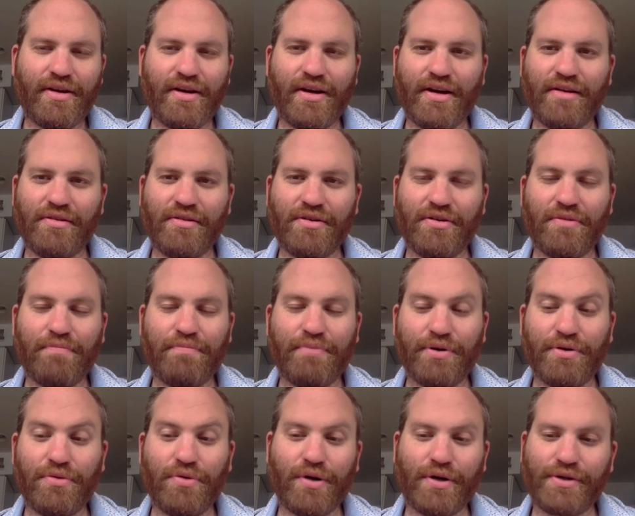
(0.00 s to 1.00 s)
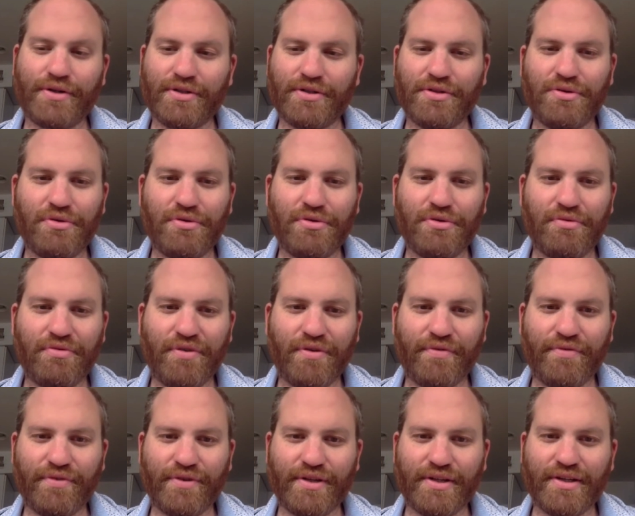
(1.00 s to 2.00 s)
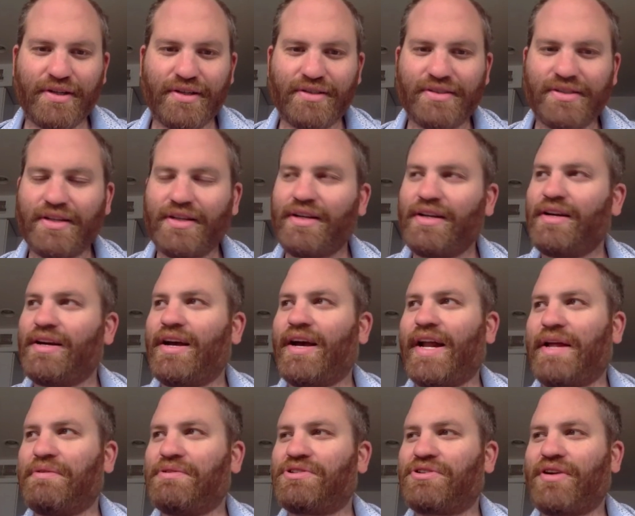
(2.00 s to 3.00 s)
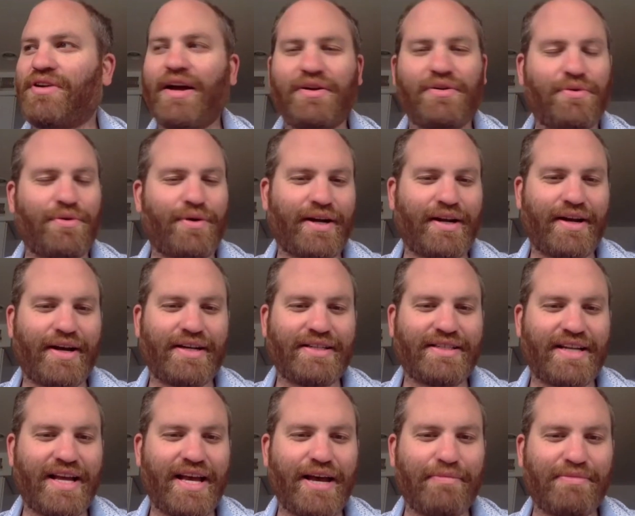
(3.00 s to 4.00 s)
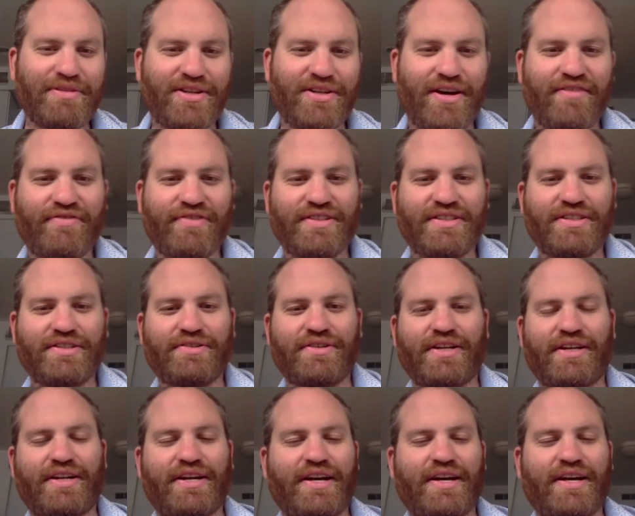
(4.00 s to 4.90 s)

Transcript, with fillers: and you know Bill worked in Louisville for years, and he was trying to organize an Amazon facility.